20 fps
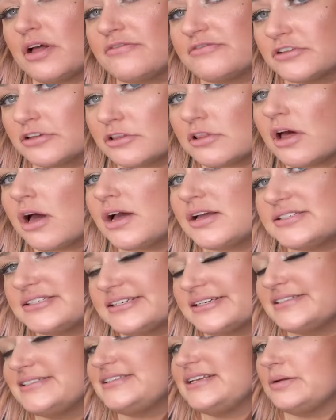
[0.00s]
the gloss
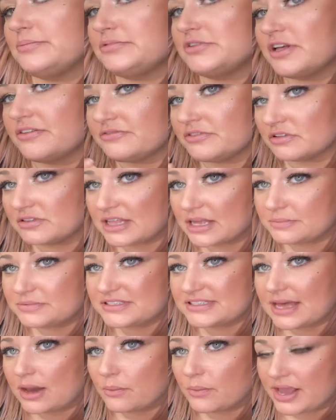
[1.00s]
and a sample of the
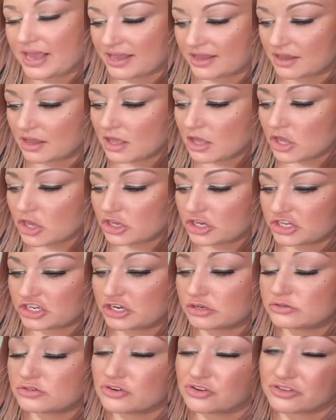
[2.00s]
lips. That way, you
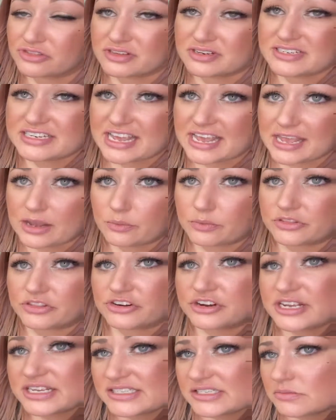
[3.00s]
know, during the day when
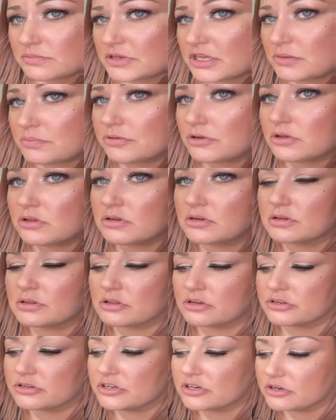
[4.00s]
they're kissing people
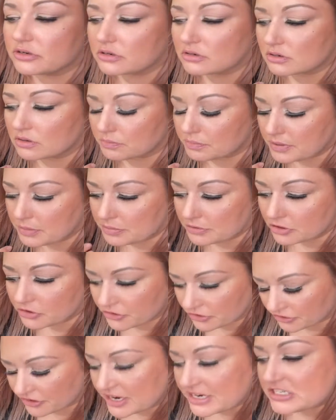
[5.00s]
or people are
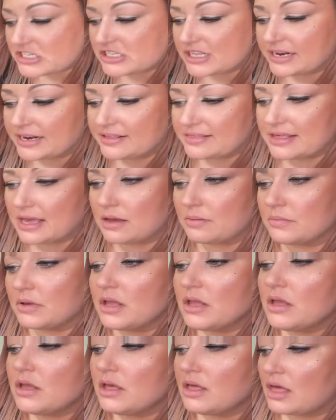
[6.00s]
congratulating them,
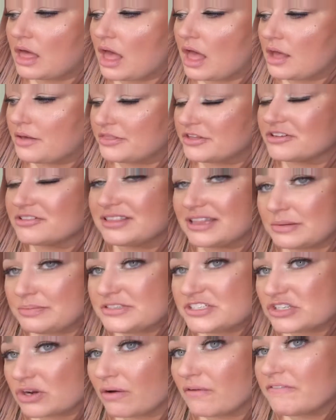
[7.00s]
their
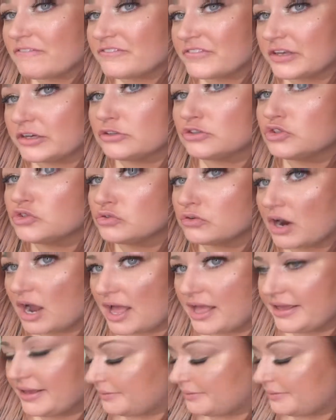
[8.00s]
lips don't feel dry.